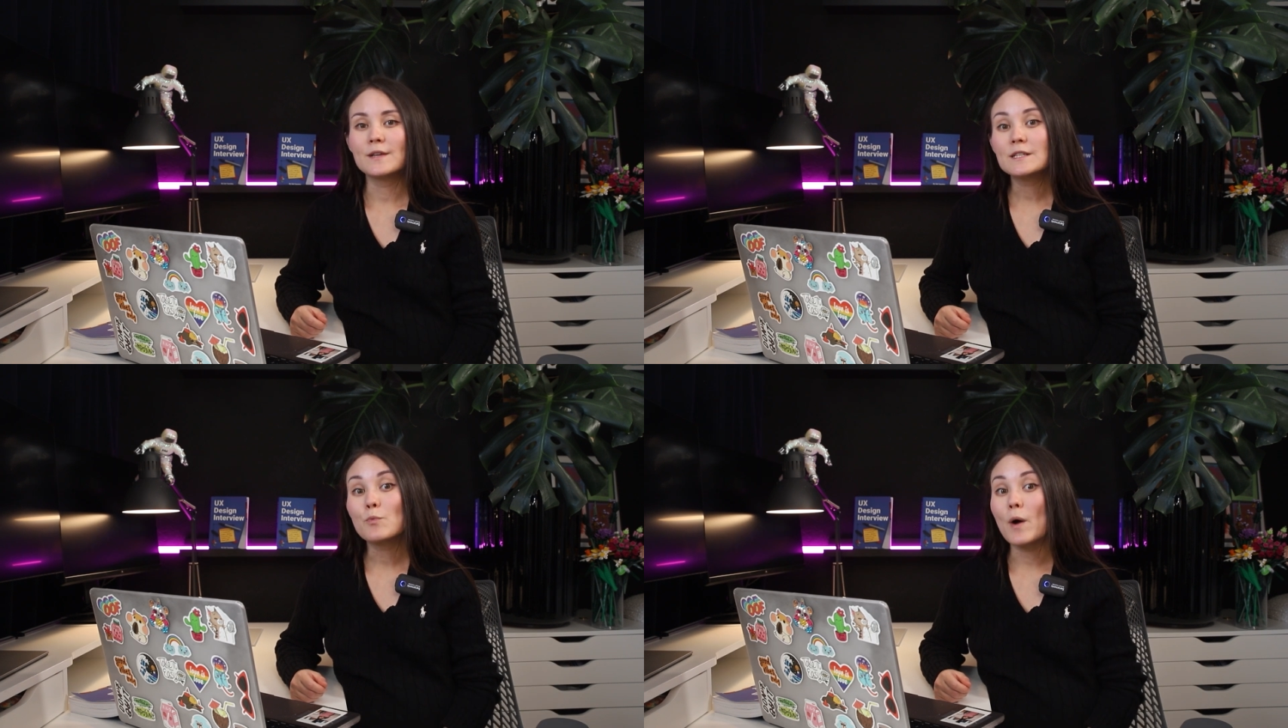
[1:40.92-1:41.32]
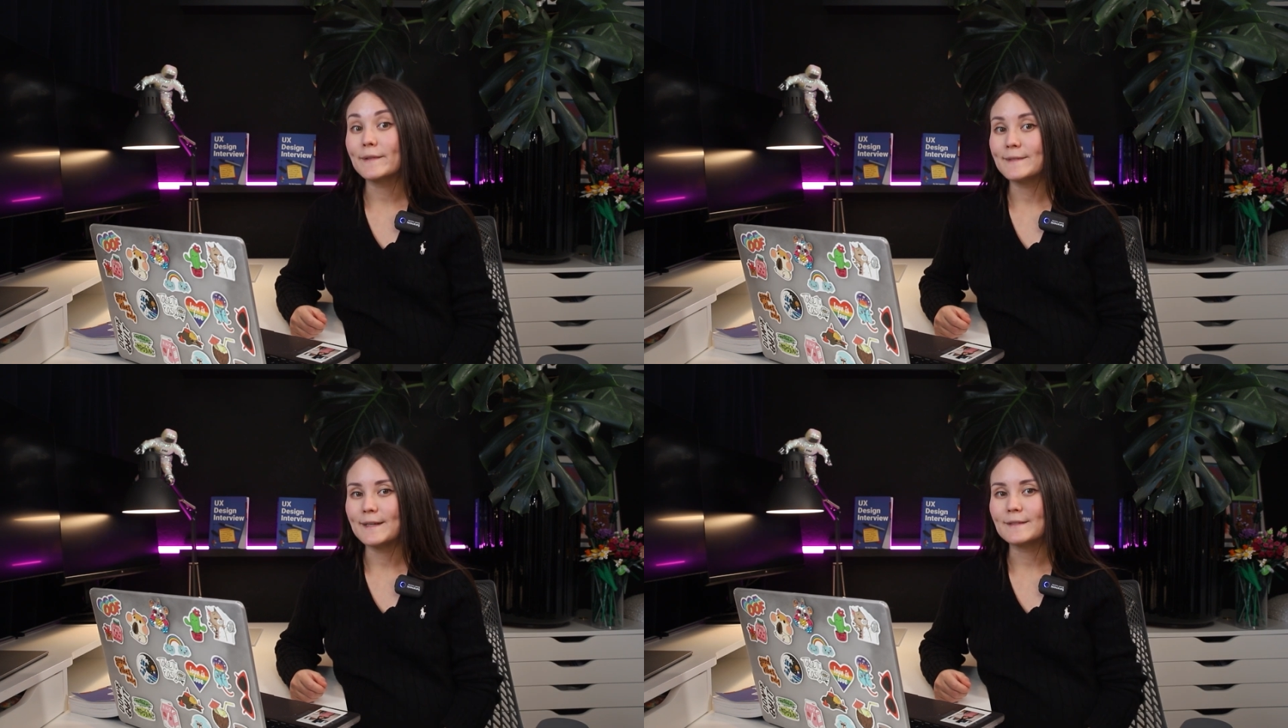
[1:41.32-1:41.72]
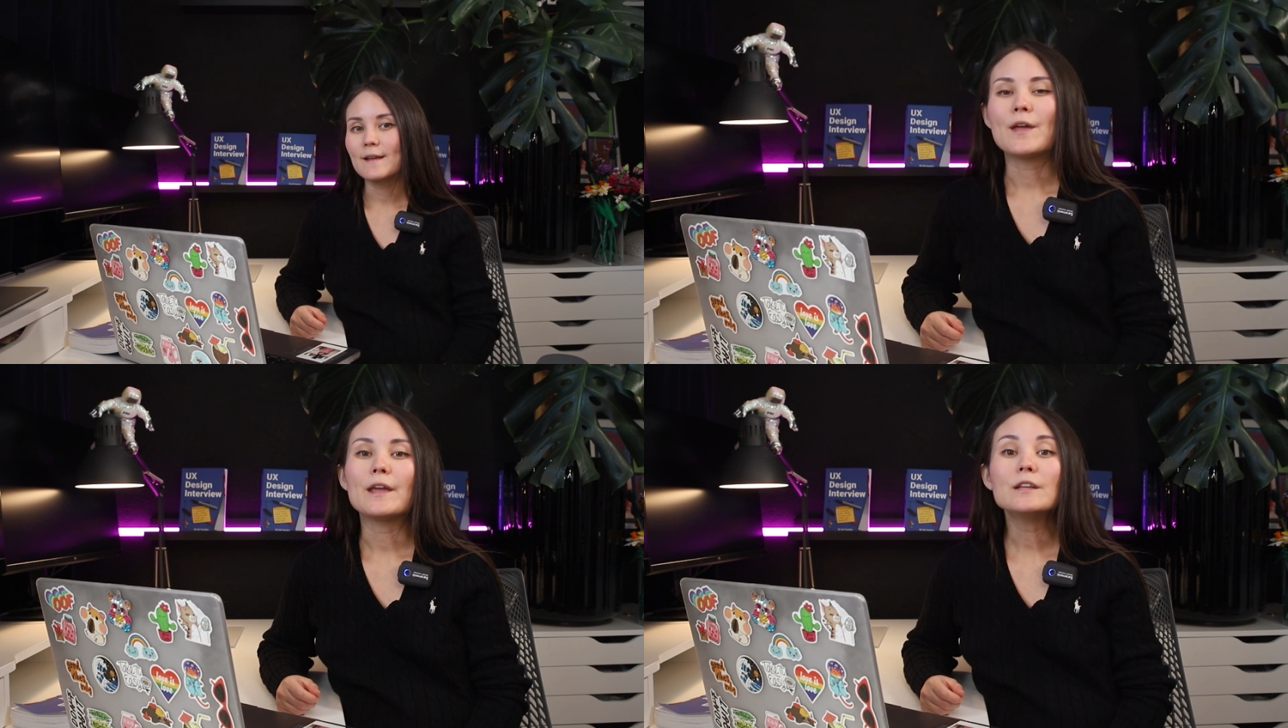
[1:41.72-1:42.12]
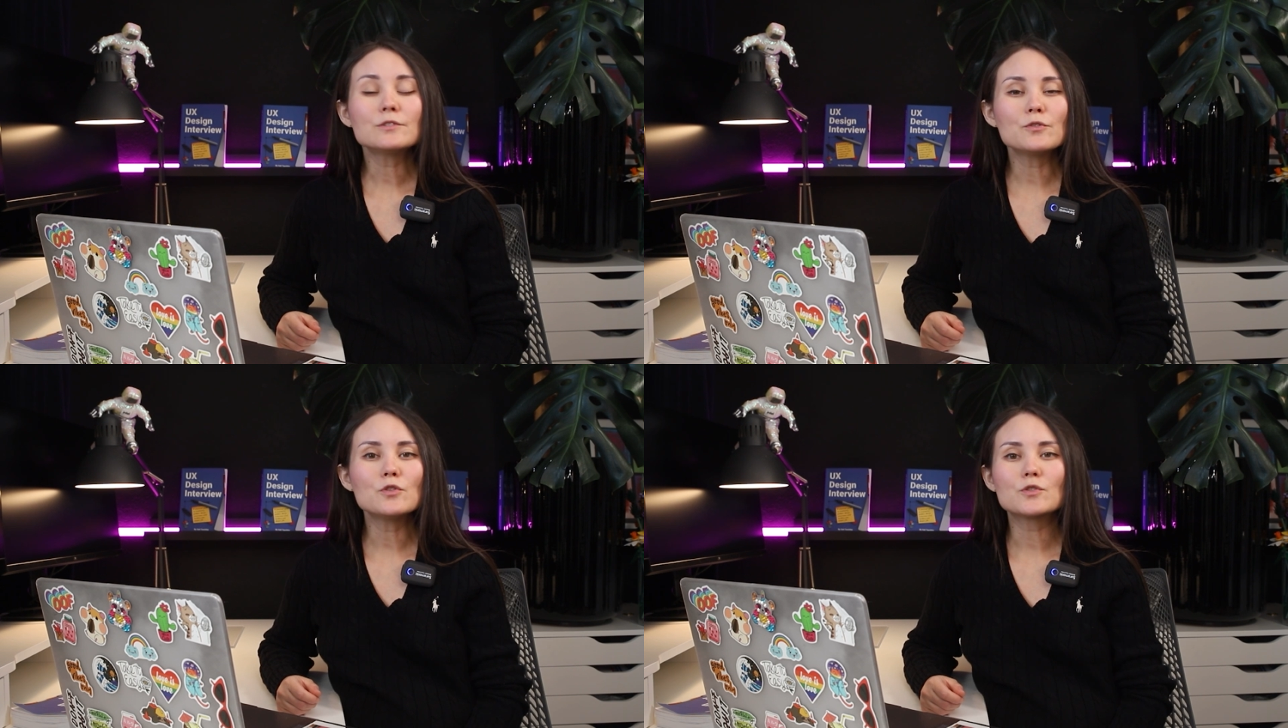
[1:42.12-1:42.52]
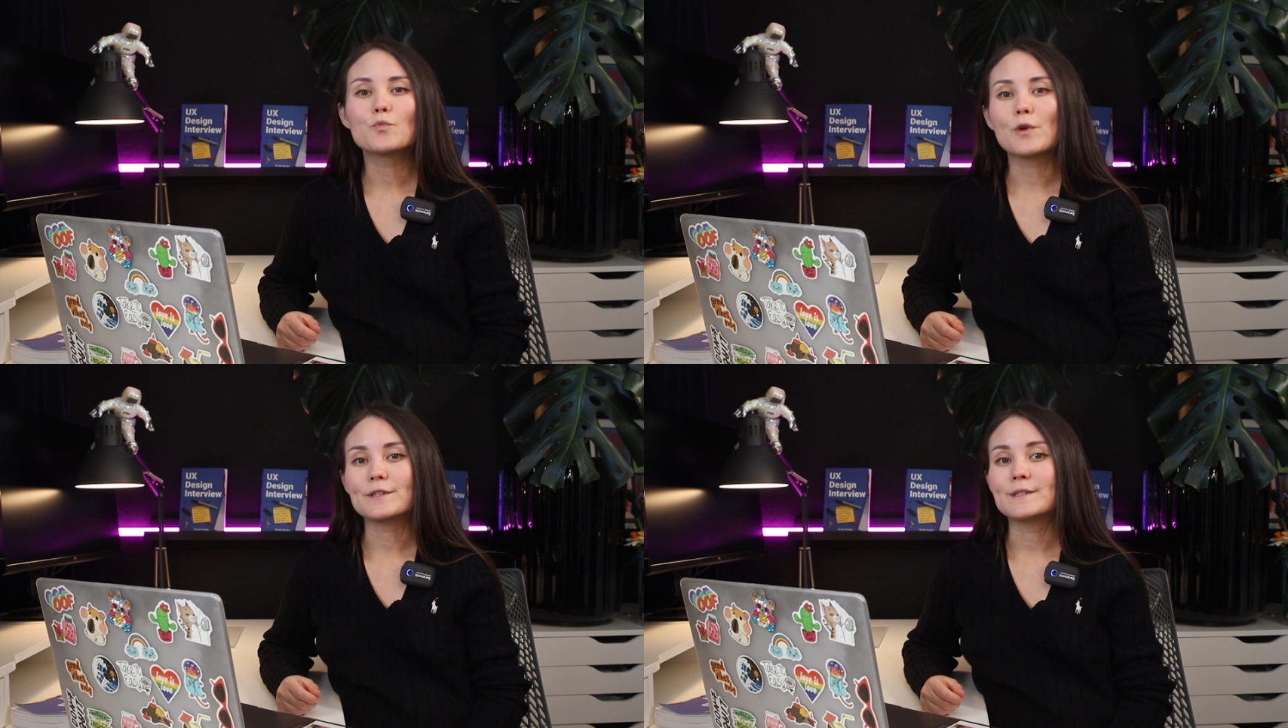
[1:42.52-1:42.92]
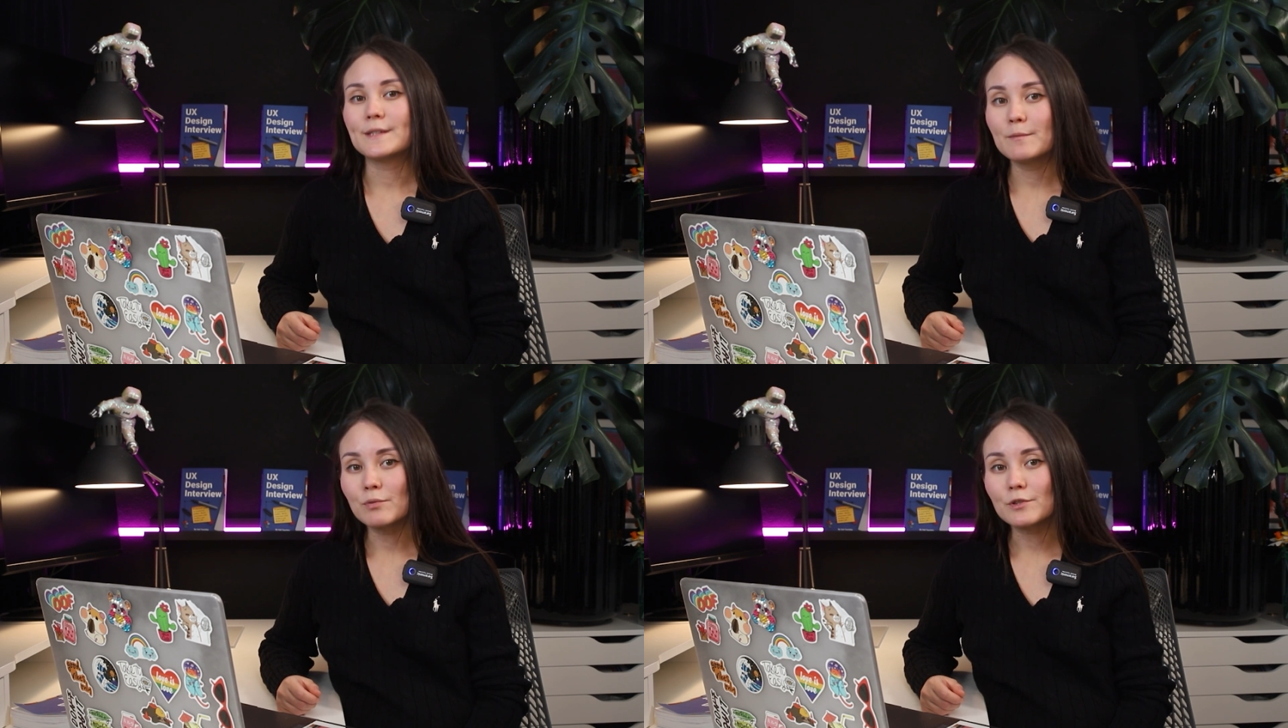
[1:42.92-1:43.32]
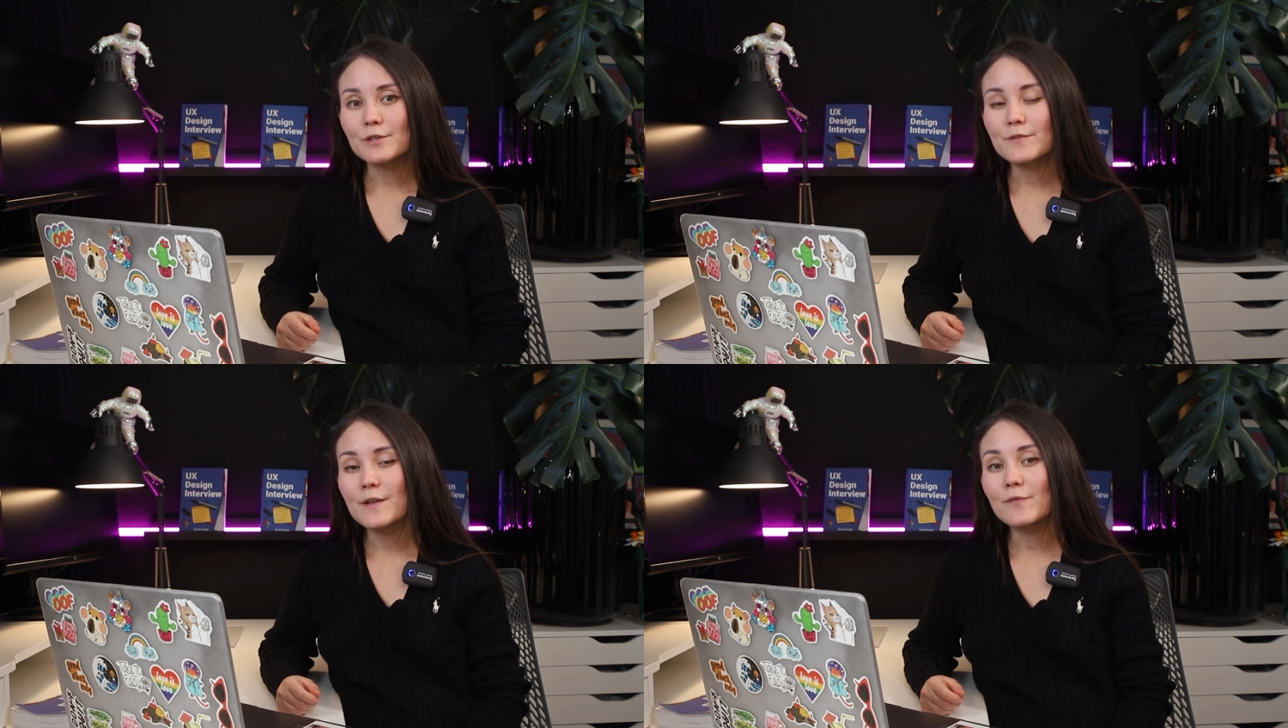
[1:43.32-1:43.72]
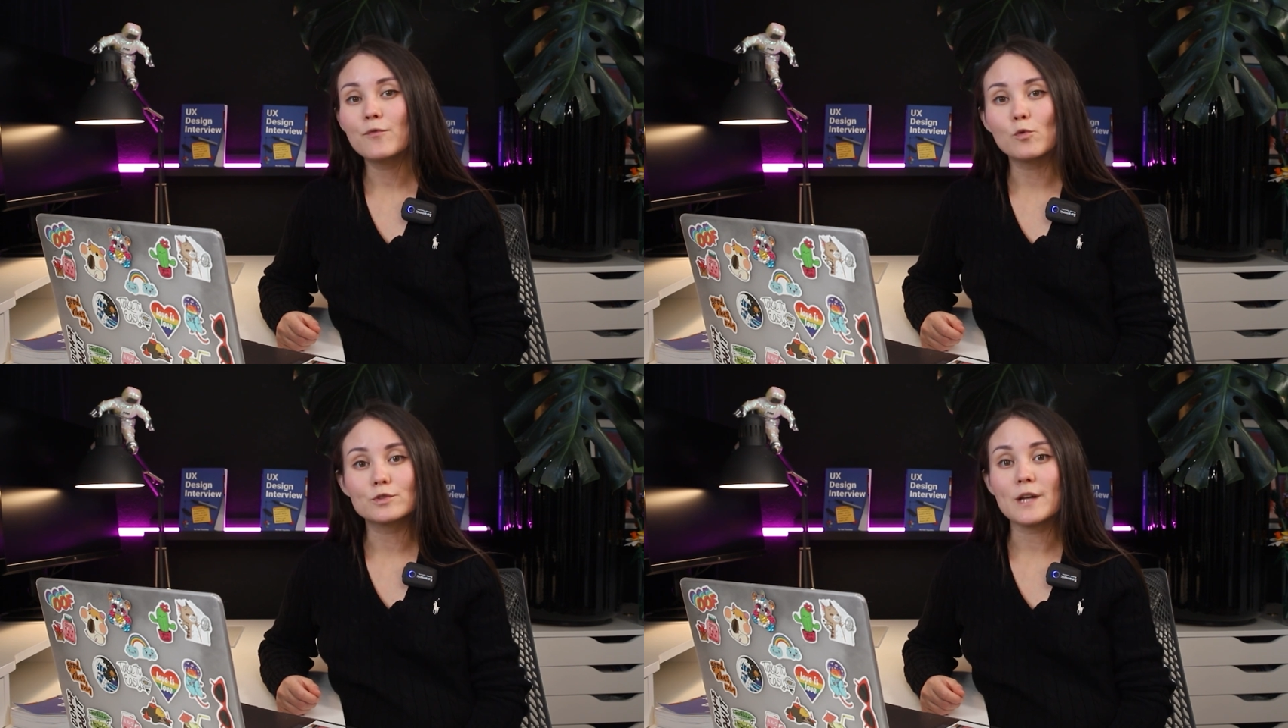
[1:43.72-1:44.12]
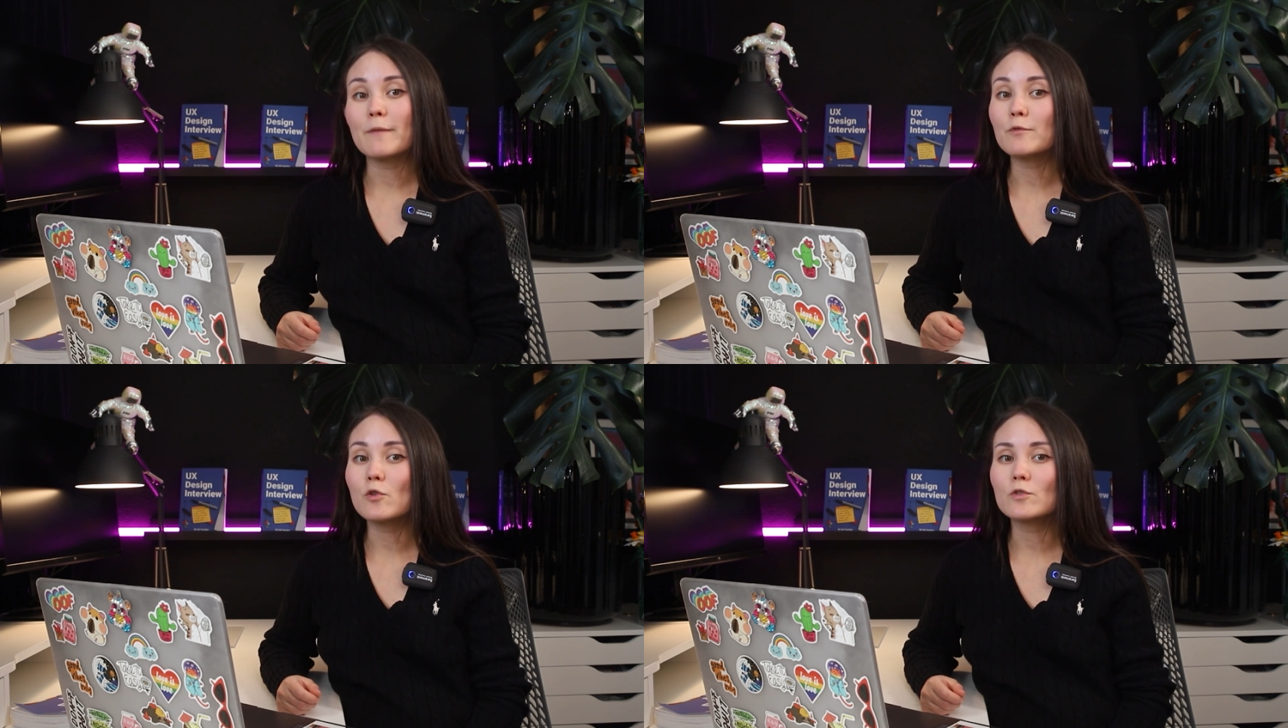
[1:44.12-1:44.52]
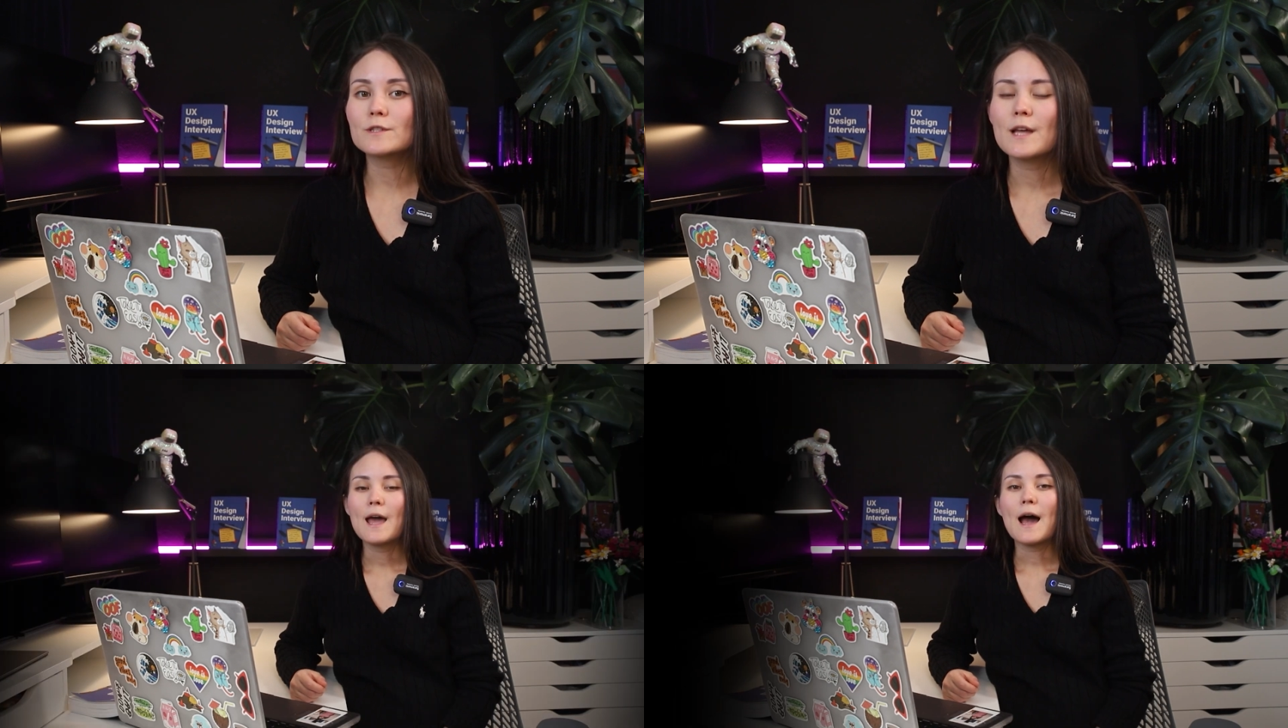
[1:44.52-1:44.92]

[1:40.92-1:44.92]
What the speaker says: This one did. The interviews were simpler than full-time roles.